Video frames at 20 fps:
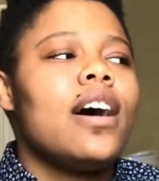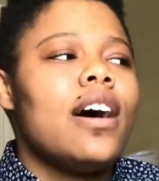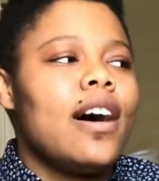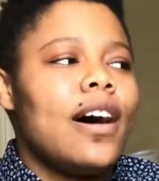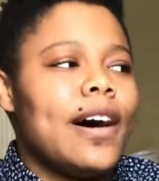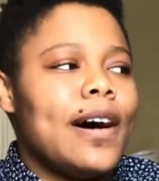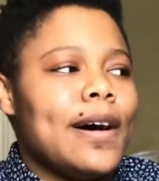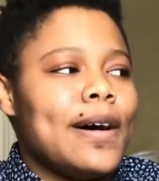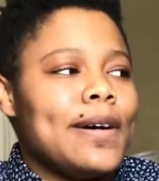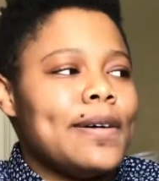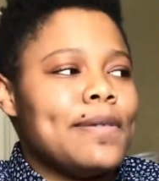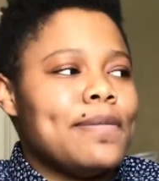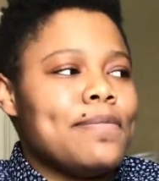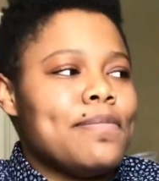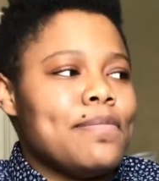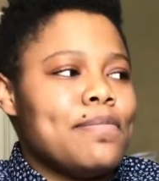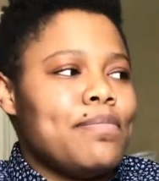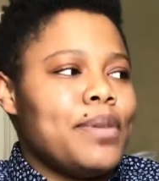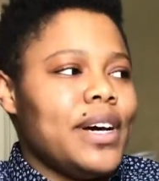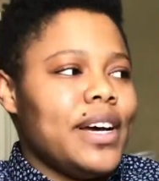
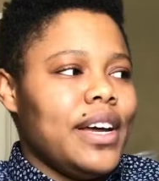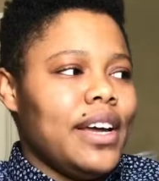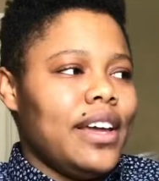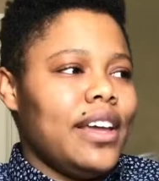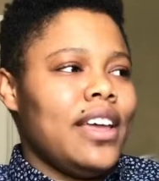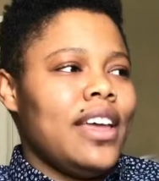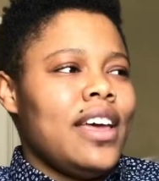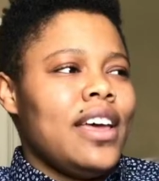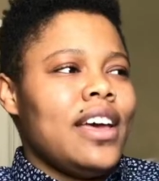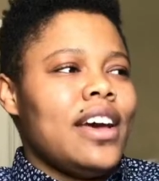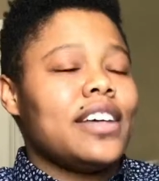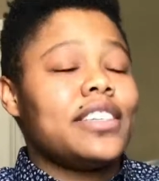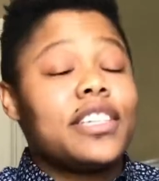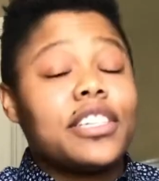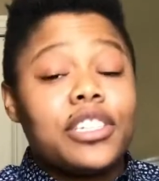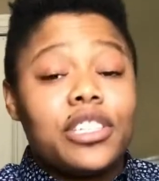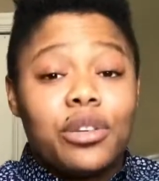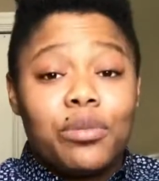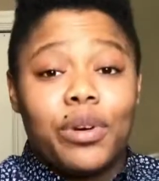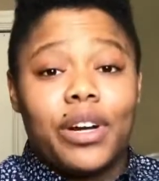But
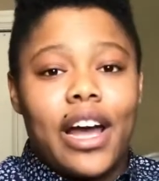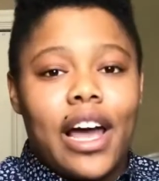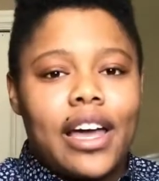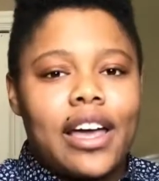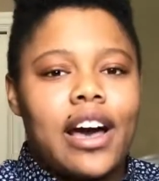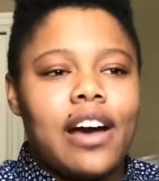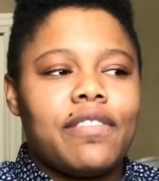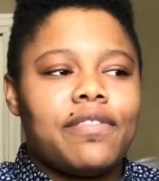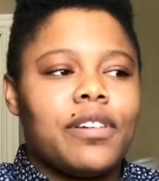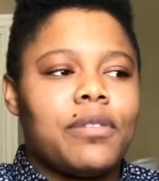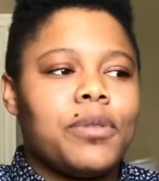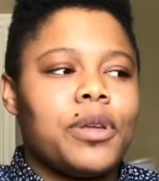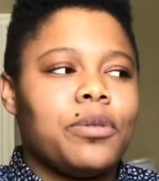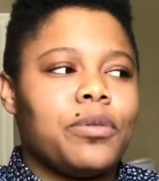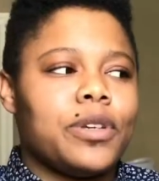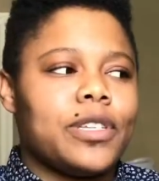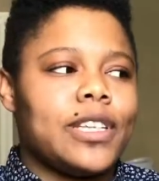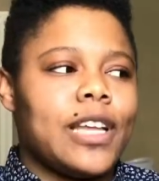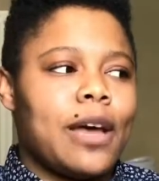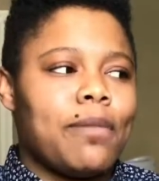essentially what I got from it
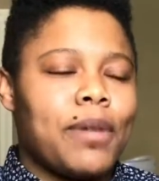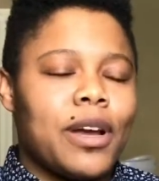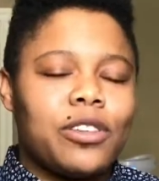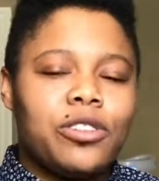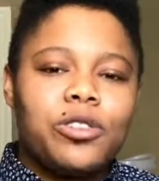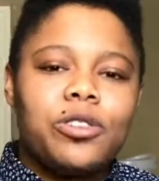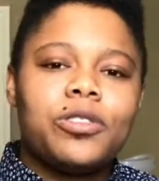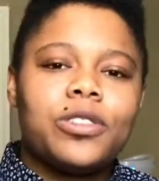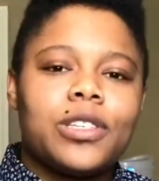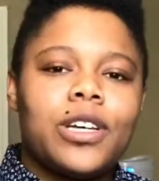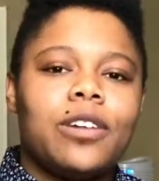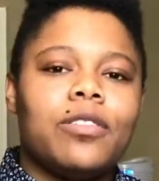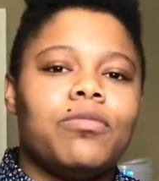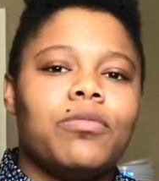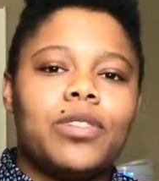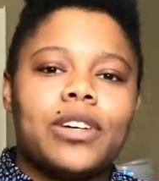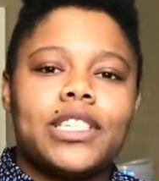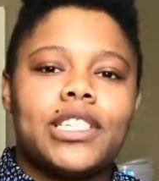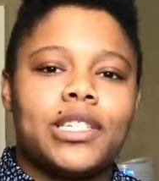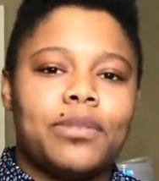was that my true self
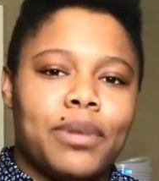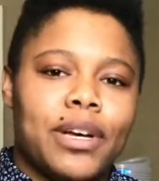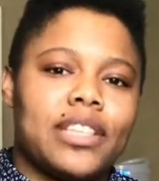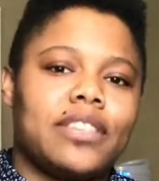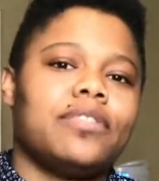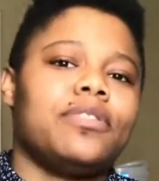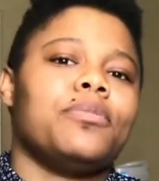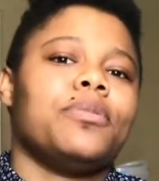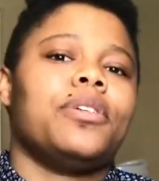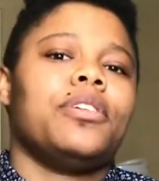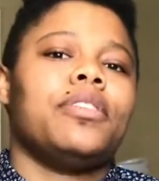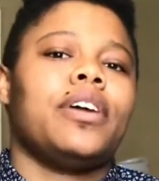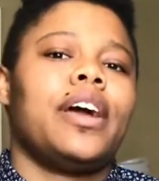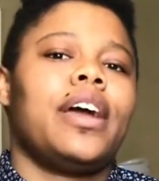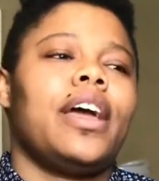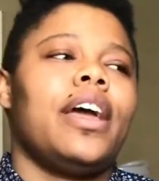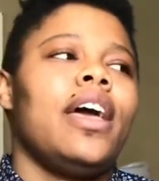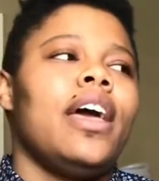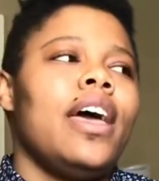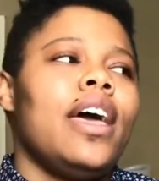wants the best for me,
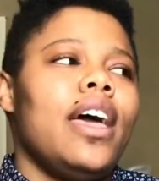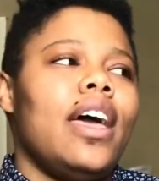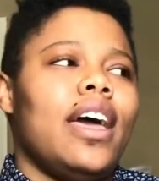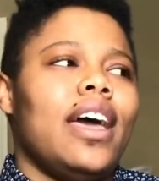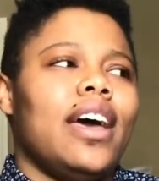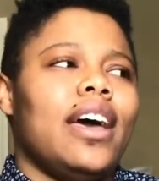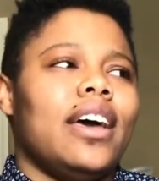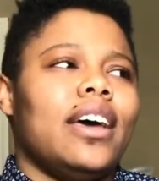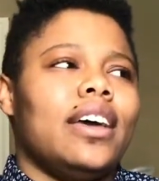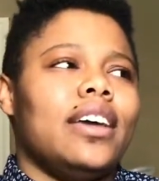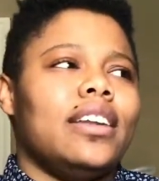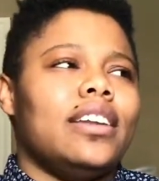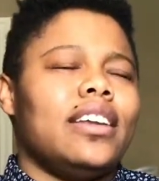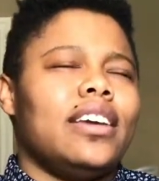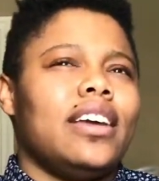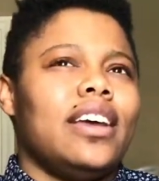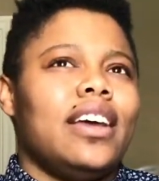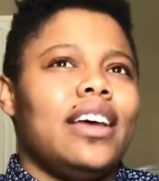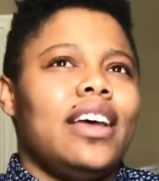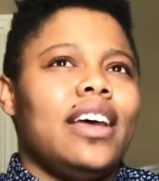right? And
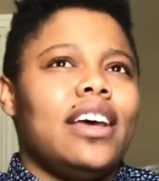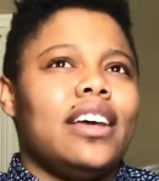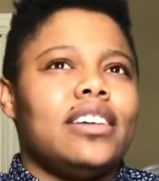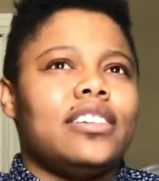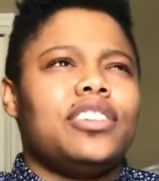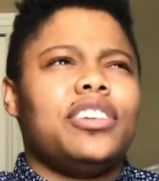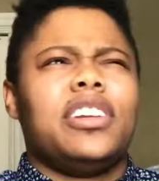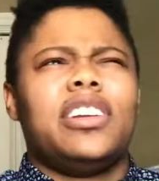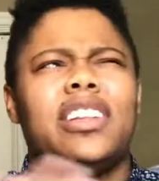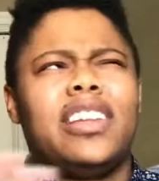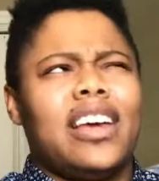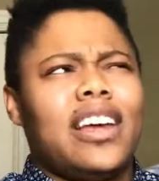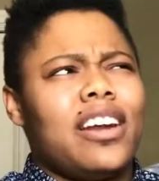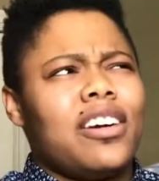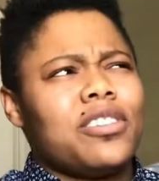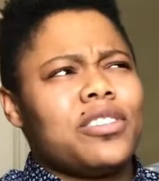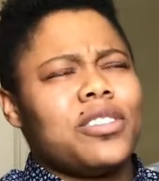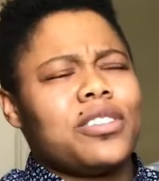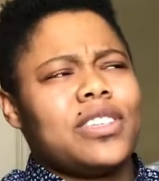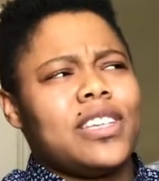Jenilee had
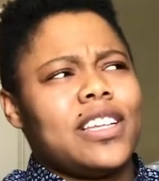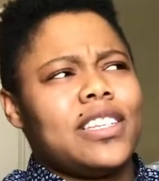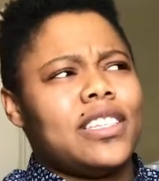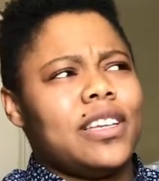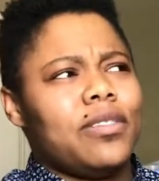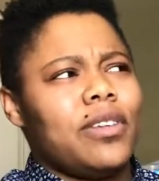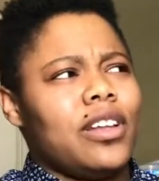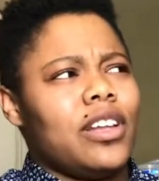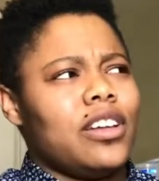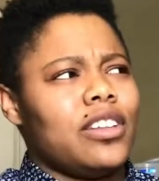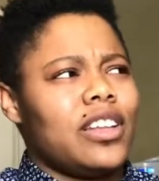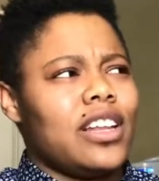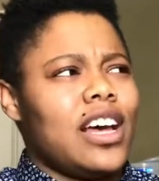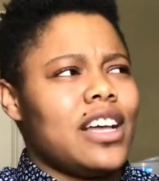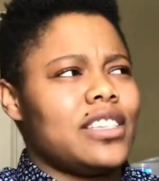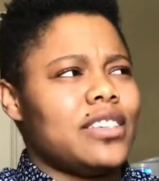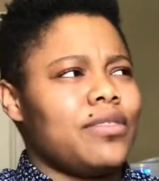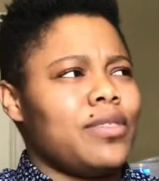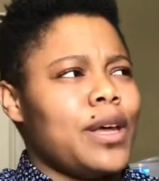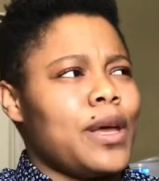also said something along the lines
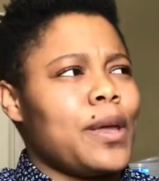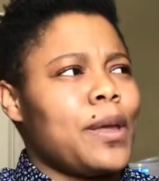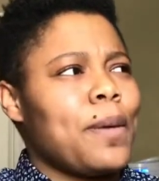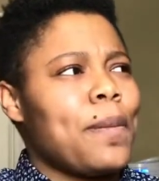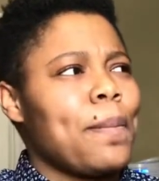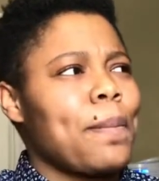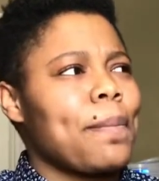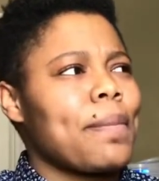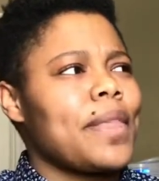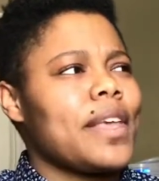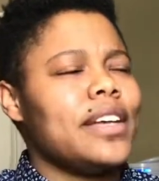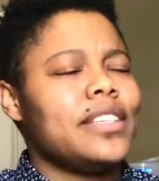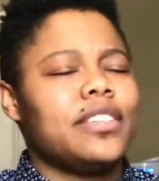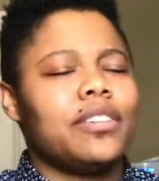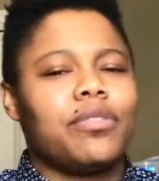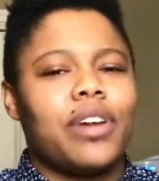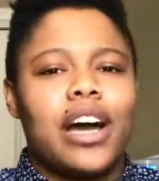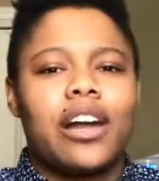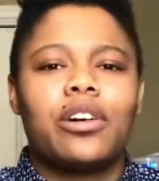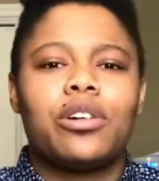of it's a
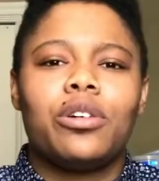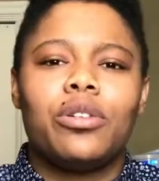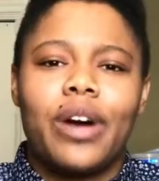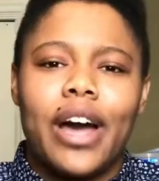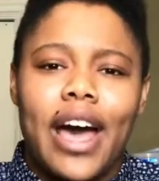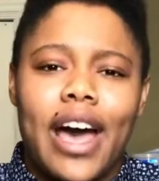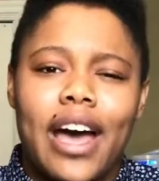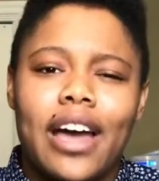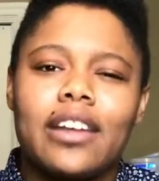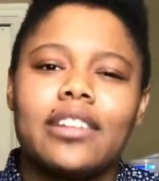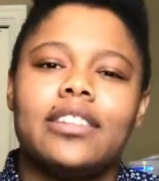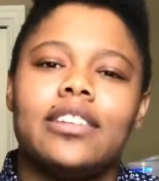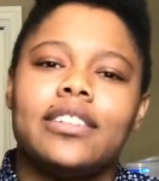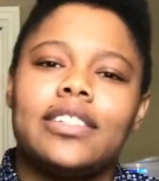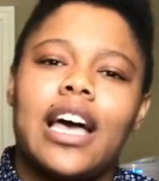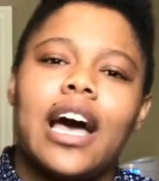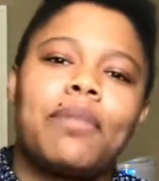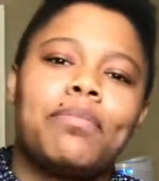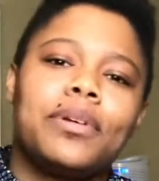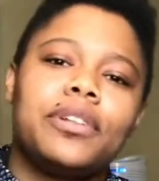radical act to
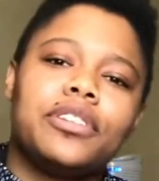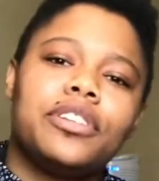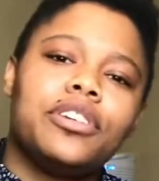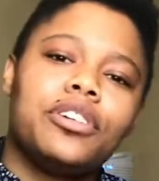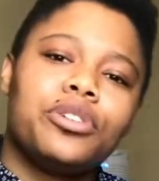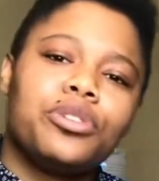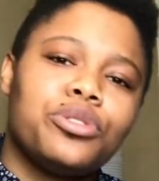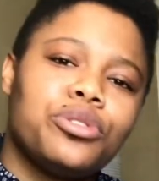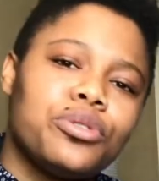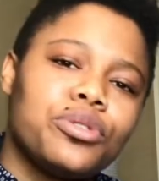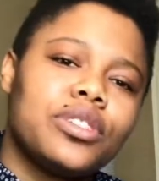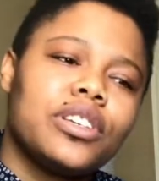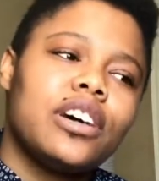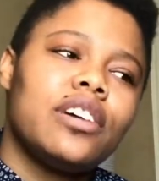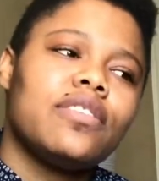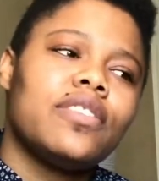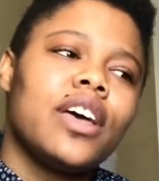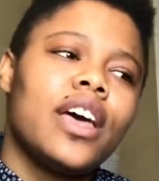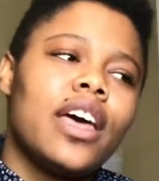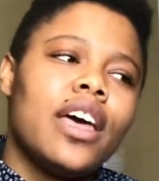tap into your true self.